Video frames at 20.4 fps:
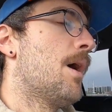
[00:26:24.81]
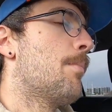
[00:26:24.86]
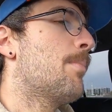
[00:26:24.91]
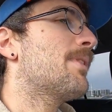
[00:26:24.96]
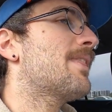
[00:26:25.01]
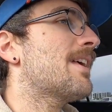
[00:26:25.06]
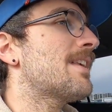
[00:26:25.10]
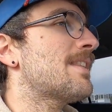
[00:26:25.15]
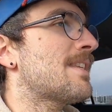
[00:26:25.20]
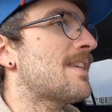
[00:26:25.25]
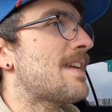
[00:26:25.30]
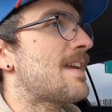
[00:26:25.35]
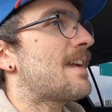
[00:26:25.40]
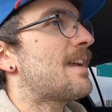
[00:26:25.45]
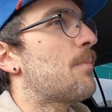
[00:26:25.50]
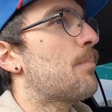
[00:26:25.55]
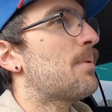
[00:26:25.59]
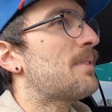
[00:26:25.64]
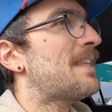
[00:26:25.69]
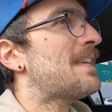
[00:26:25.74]
But
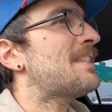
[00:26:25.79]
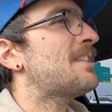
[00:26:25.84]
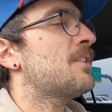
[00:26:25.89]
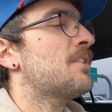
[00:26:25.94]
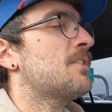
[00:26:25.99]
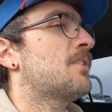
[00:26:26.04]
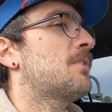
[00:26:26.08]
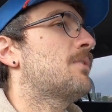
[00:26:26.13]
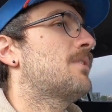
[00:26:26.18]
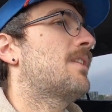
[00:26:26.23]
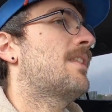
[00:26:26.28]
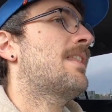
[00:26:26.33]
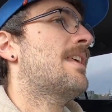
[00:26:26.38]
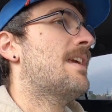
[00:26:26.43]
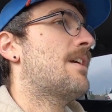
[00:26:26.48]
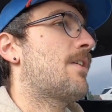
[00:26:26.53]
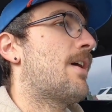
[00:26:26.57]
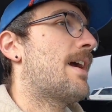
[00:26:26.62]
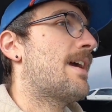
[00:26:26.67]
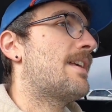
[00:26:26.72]
that's also the
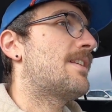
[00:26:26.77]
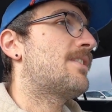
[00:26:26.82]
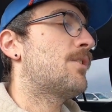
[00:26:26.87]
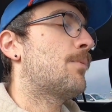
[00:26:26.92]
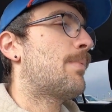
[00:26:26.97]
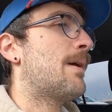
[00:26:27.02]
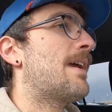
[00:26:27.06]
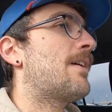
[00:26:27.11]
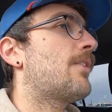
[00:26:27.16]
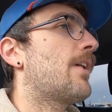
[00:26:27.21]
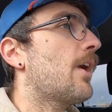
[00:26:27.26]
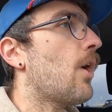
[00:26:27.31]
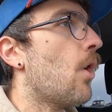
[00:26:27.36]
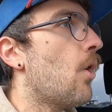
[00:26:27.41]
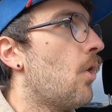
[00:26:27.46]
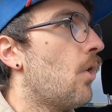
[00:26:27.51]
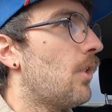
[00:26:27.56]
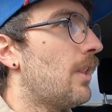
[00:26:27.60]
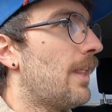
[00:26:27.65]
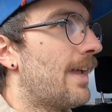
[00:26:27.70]
thing, right? Is you're paying like,
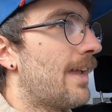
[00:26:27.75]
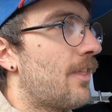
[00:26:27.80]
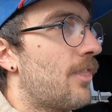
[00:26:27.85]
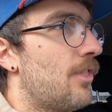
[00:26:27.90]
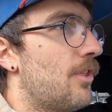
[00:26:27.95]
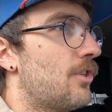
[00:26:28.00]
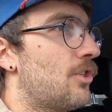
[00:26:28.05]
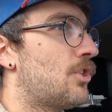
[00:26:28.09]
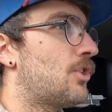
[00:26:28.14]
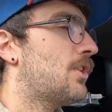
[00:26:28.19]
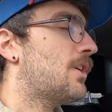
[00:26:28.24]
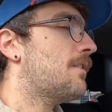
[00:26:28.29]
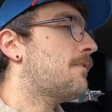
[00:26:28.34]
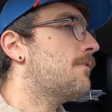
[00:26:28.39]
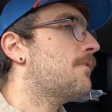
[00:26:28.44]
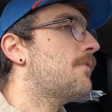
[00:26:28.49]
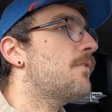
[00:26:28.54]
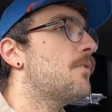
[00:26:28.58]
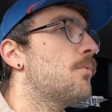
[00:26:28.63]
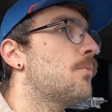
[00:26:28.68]
oh, like the chef
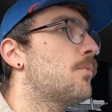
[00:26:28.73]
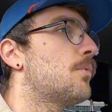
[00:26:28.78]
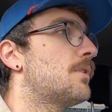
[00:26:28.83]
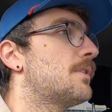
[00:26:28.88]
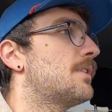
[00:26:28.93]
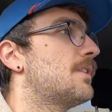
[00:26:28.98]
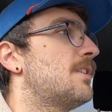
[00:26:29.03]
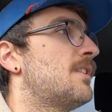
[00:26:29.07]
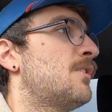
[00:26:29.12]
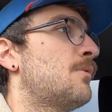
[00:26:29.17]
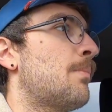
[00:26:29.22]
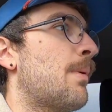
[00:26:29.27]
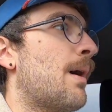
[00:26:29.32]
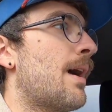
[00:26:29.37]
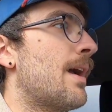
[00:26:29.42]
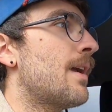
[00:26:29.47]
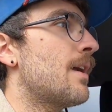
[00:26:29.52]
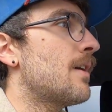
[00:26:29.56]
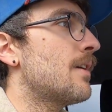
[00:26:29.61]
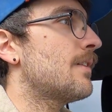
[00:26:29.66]
was
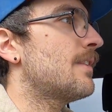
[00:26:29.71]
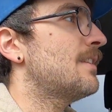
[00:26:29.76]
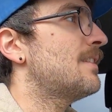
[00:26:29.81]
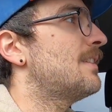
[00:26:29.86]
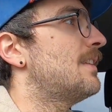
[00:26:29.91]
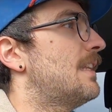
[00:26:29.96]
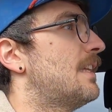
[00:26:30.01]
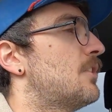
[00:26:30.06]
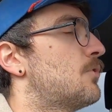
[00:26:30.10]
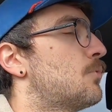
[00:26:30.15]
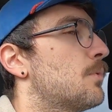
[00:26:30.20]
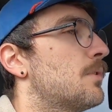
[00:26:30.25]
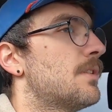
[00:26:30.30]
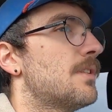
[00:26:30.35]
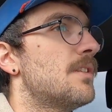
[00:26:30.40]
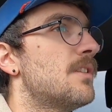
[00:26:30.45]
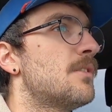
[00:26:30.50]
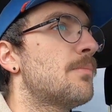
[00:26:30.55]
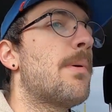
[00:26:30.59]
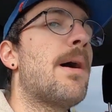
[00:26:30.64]
inspired, this dish was
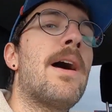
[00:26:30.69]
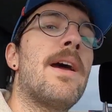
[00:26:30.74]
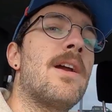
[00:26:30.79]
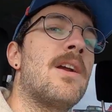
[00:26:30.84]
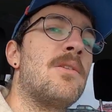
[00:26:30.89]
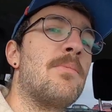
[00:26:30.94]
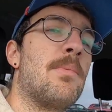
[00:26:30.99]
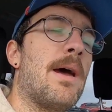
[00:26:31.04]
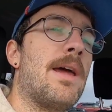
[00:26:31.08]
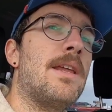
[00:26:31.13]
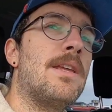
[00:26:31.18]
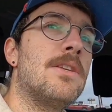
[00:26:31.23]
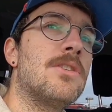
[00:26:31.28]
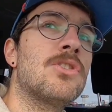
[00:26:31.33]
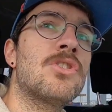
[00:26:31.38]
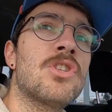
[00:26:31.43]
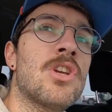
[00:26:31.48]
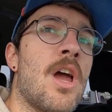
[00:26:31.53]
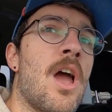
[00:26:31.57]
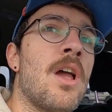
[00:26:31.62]
inspired by
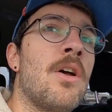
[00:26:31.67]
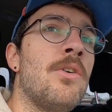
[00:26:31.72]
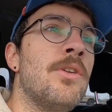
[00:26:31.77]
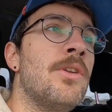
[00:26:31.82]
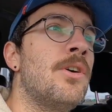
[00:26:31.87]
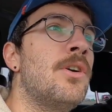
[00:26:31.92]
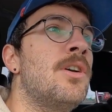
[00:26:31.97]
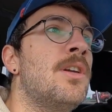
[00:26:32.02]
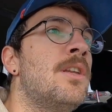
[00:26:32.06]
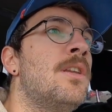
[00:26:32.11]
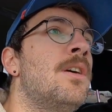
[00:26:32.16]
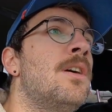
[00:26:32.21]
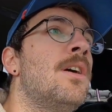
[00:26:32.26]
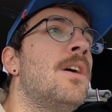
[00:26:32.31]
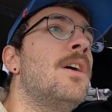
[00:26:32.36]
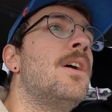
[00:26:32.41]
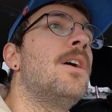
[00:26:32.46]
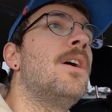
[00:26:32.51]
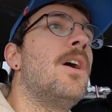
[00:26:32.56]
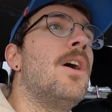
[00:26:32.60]
his childhood
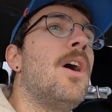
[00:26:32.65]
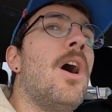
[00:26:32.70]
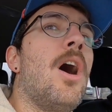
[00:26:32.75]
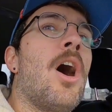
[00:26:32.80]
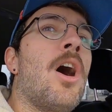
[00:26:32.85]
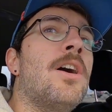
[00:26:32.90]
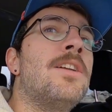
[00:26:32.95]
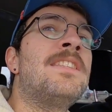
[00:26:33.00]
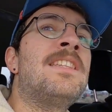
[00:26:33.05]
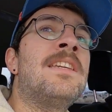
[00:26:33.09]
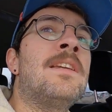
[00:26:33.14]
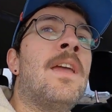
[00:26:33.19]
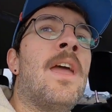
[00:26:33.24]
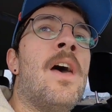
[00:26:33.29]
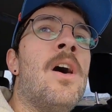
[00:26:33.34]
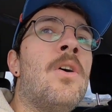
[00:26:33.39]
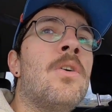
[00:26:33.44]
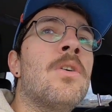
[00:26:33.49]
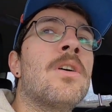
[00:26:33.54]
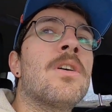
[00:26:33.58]
hunting
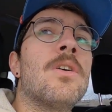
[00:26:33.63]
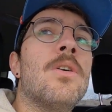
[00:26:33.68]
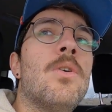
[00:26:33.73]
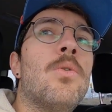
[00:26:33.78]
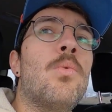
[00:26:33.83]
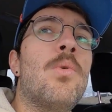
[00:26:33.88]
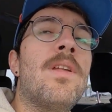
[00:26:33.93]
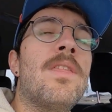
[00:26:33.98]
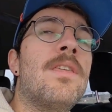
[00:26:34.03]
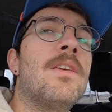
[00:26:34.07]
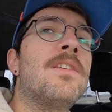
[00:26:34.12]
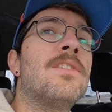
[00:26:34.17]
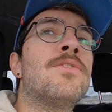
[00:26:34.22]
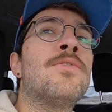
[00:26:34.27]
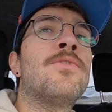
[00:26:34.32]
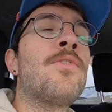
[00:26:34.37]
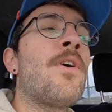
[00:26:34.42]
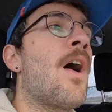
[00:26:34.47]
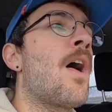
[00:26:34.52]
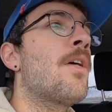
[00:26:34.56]
elk with his
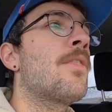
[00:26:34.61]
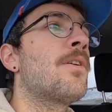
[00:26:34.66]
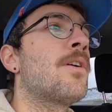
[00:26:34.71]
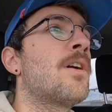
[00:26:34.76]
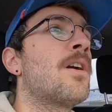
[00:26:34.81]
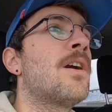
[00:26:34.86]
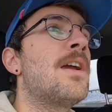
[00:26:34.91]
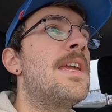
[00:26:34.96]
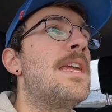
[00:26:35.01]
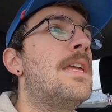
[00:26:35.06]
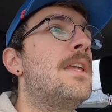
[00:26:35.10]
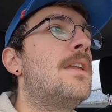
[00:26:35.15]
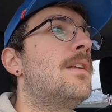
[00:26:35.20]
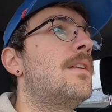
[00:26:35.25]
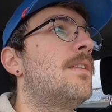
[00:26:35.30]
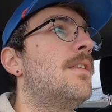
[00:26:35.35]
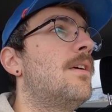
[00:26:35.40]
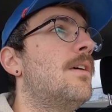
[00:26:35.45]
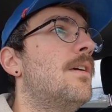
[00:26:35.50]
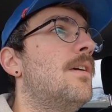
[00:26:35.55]
father
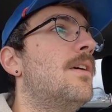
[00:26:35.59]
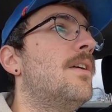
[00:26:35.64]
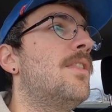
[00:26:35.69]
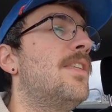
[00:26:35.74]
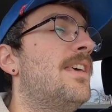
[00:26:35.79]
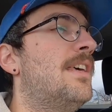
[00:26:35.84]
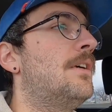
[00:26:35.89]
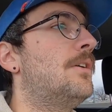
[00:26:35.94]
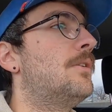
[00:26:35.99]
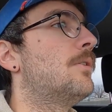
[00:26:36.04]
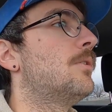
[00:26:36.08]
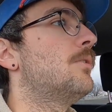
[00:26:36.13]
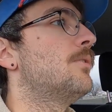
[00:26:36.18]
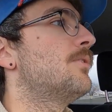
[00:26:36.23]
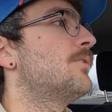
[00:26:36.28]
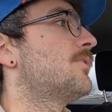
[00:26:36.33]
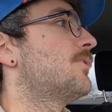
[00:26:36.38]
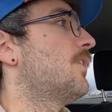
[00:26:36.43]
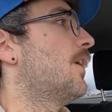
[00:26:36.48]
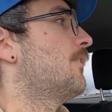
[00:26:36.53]
in the
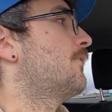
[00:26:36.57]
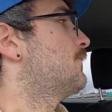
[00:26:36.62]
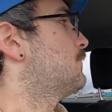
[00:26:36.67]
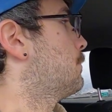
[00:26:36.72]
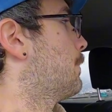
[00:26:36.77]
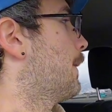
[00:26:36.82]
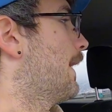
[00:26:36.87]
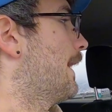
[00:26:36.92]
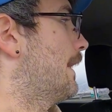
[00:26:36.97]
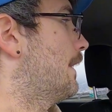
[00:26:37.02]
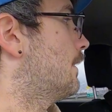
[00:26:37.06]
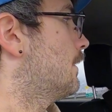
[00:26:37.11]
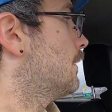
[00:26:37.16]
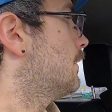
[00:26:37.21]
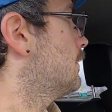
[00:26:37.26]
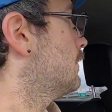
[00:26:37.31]
hills of Spain.